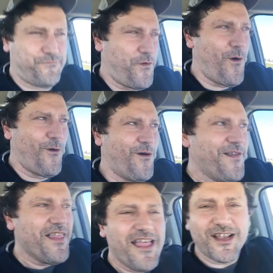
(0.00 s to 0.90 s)
full
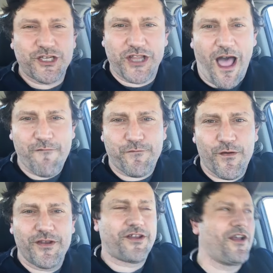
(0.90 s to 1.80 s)

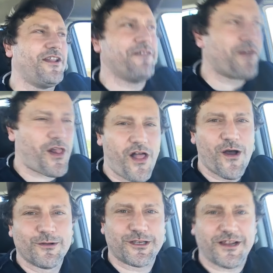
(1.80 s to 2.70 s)
you couldn't even
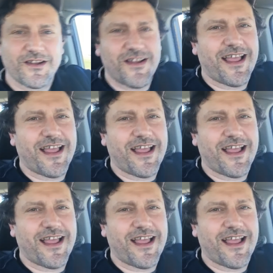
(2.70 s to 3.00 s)
close it.